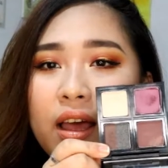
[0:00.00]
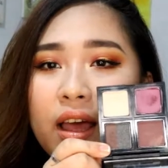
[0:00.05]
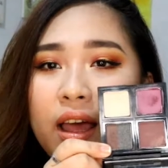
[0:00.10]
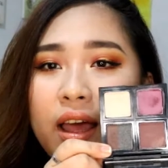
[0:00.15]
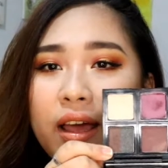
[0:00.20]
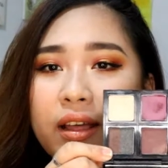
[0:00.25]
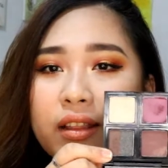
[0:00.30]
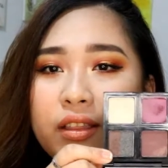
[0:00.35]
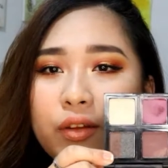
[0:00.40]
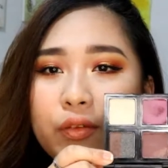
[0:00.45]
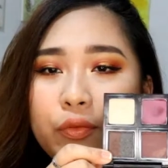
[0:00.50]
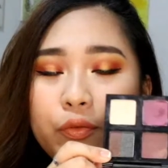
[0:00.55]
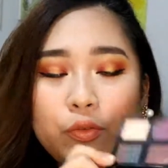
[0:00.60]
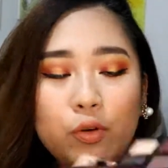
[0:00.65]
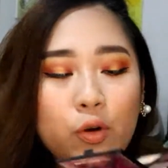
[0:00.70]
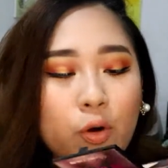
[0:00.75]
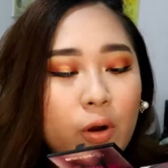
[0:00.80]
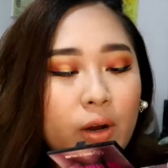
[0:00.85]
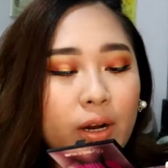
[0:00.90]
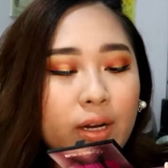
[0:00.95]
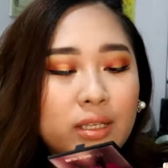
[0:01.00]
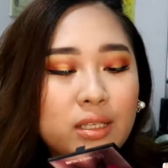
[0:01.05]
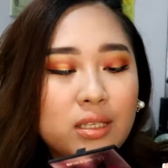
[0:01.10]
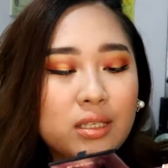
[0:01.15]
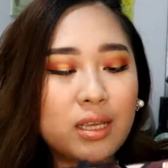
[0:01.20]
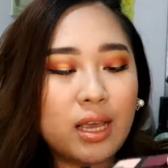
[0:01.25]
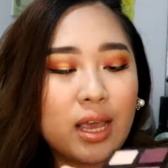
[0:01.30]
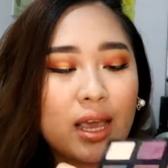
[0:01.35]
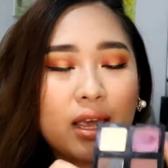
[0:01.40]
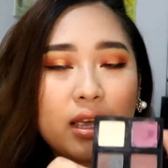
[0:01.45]
and of
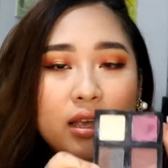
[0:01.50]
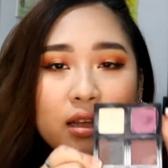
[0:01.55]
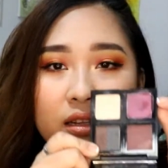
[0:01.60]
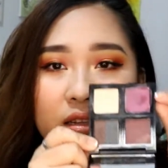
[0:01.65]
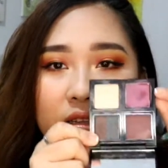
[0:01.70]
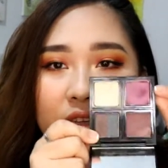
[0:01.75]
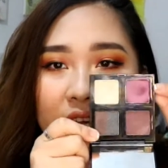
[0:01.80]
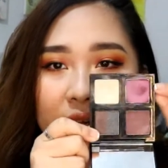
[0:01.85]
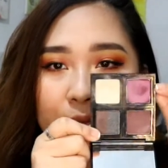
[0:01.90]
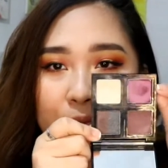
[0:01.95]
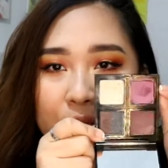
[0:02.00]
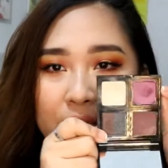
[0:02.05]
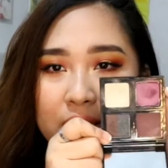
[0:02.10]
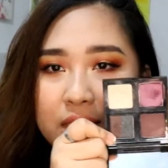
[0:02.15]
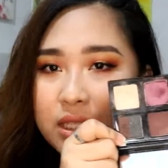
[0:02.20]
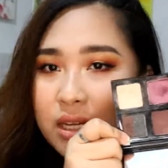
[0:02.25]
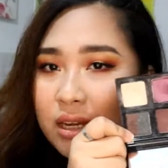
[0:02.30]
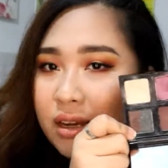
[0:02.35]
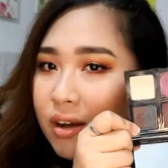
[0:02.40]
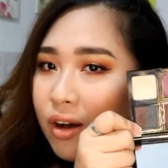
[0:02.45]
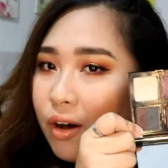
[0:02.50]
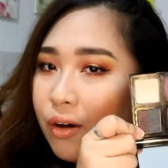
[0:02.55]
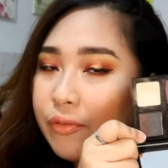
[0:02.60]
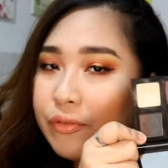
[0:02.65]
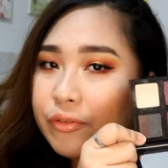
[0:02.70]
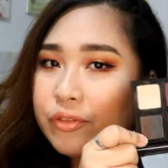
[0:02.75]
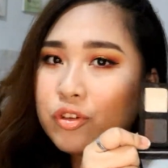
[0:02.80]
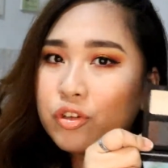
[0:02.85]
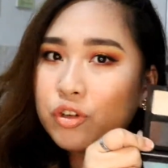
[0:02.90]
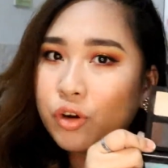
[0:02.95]
course a lipstick
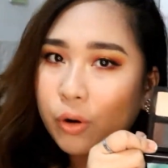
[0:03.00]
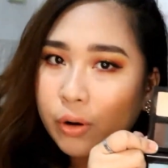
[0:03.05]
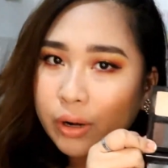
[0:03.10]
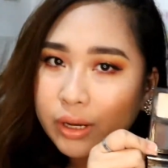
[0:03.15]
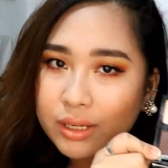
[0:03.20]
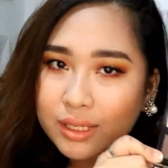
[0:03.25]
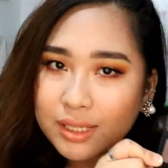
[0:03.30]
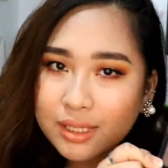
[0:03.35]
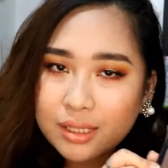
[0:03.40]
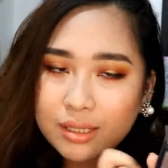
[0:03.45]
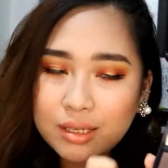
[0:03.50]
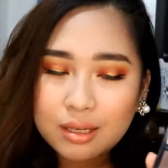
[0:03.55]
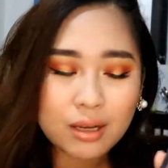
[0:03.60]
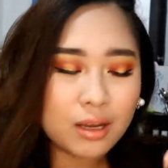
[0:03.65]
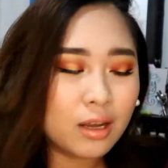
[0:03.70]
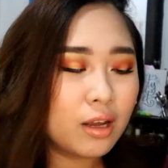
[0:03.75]
of choice,